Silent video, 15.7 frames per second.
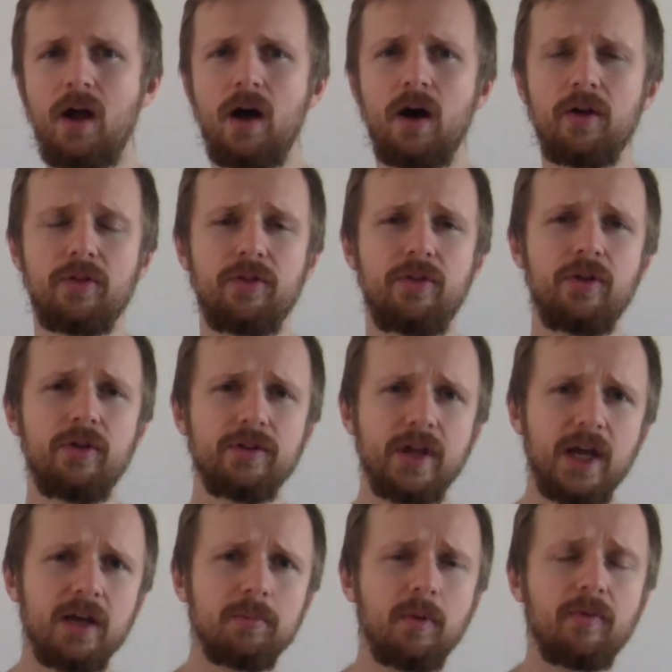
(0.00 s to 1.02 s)
The
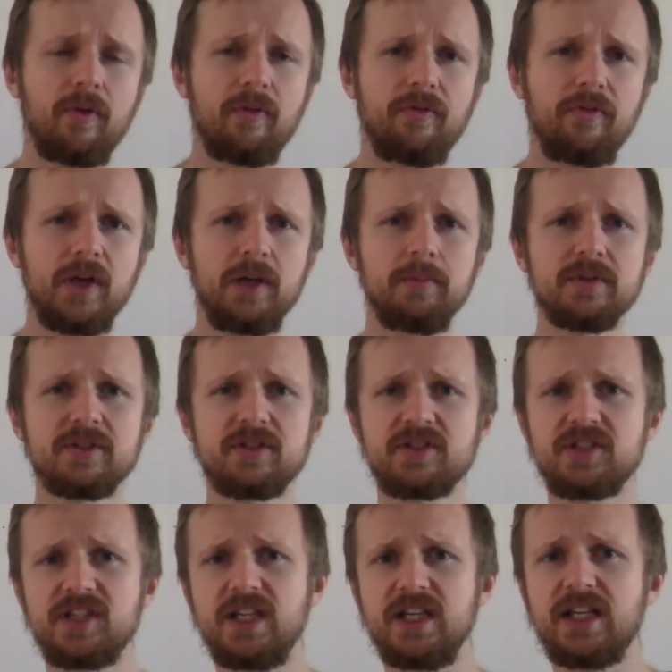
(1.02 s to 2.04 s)
name of a
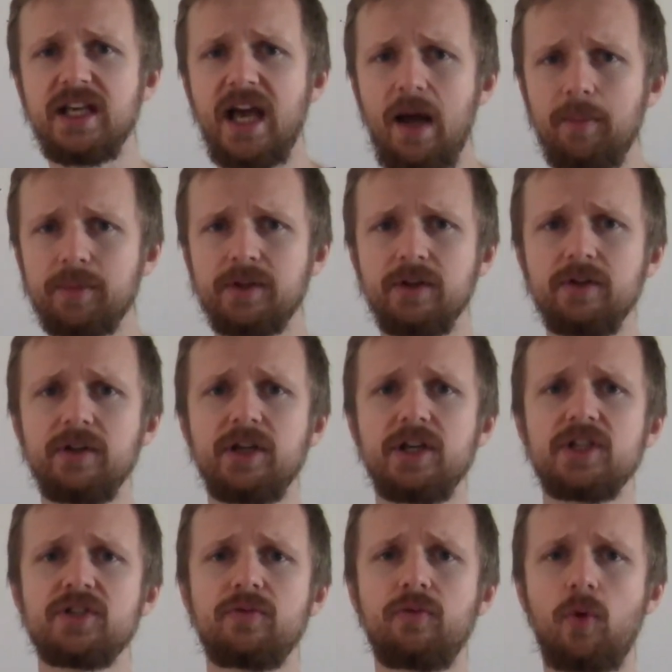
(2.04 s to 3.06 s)
famous sea captain
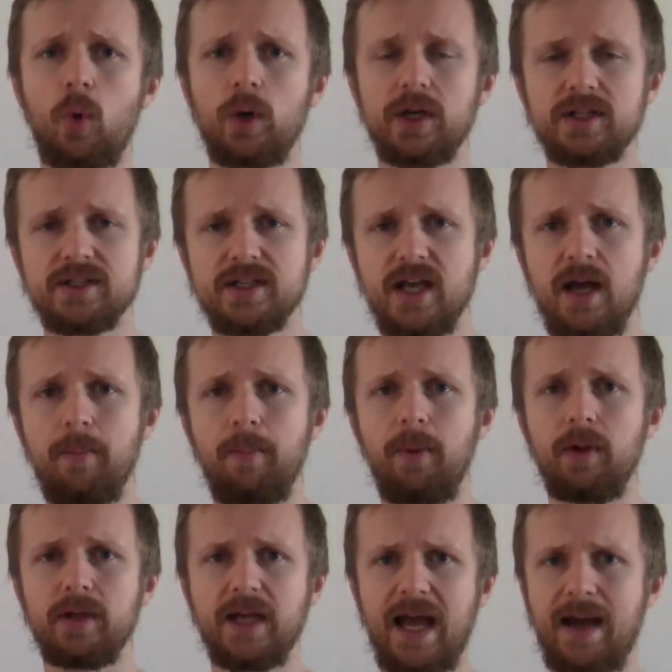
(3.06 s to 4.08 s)
is, for
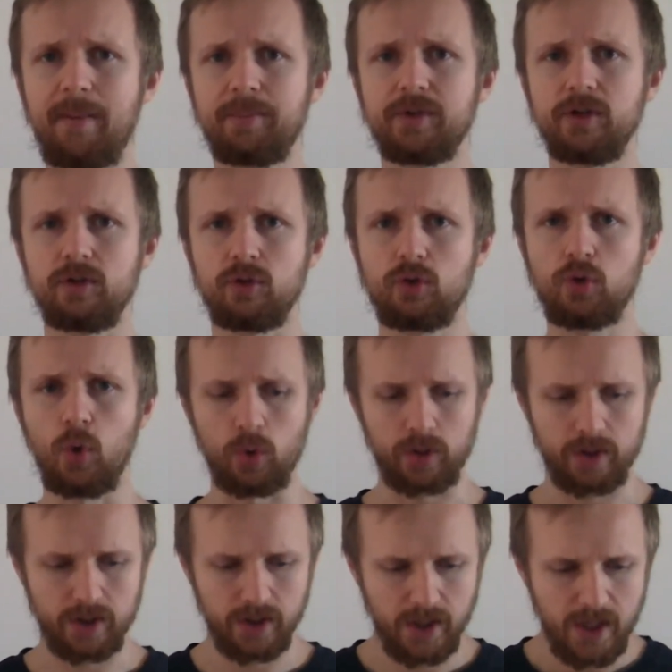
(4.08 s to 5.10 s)
example, Captain
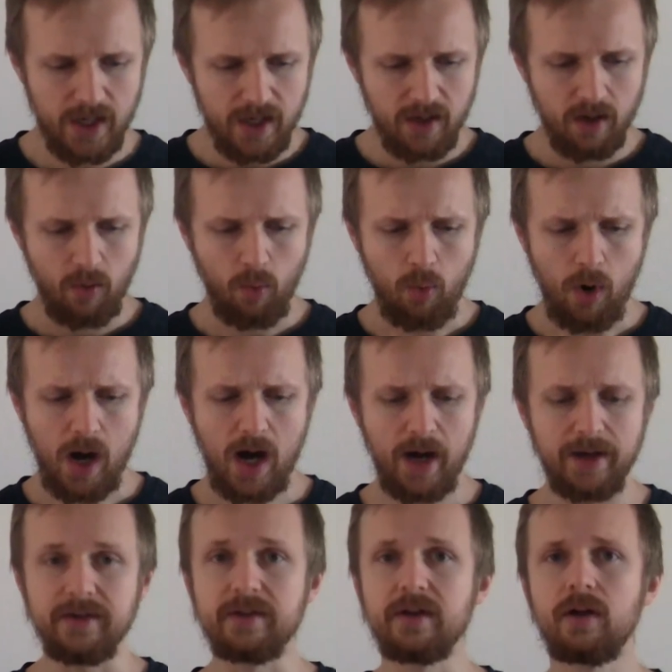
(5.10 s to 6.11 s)
Cook.
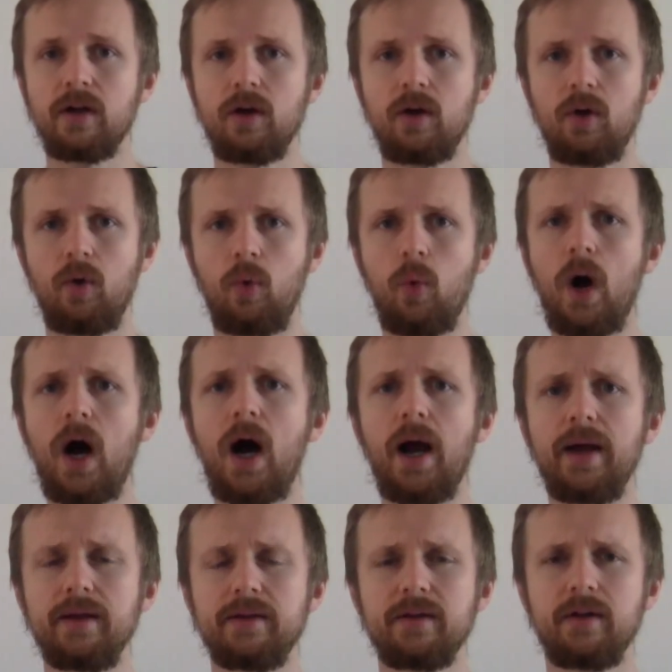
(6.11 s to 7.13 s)
Wide,
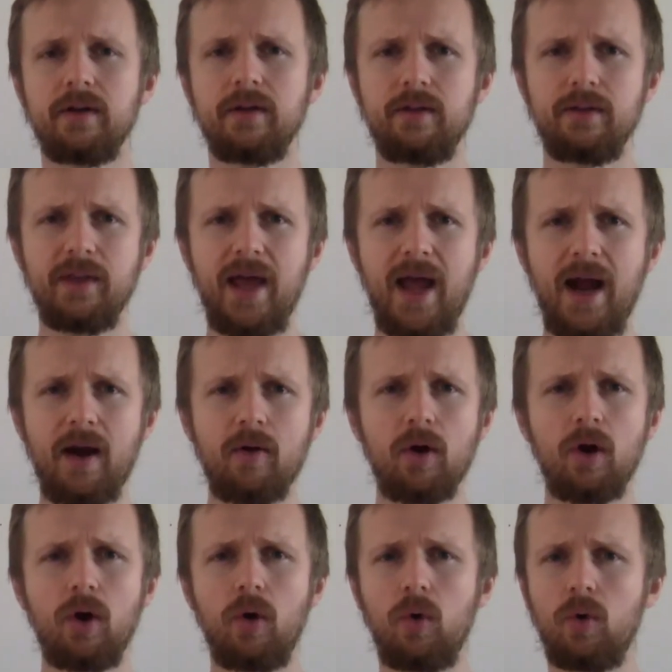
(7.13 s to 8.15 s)
wide,
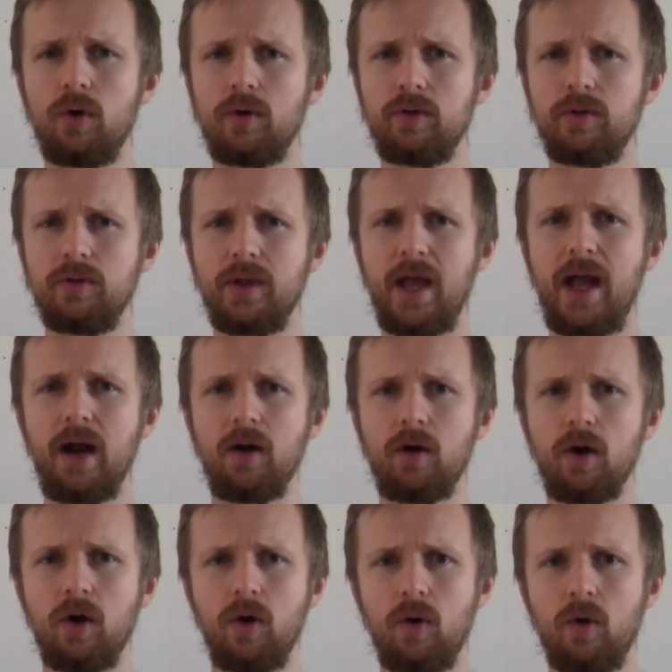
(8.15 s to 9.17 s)
narrow,
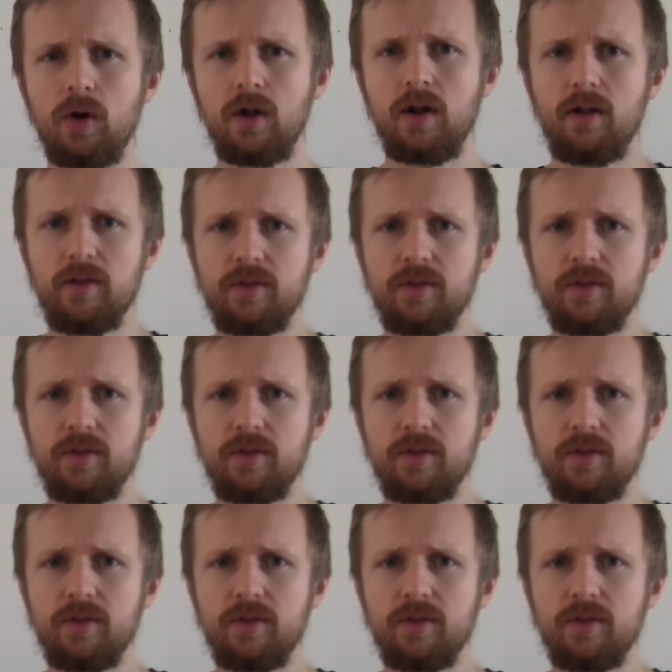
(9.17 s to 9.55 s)
narrow.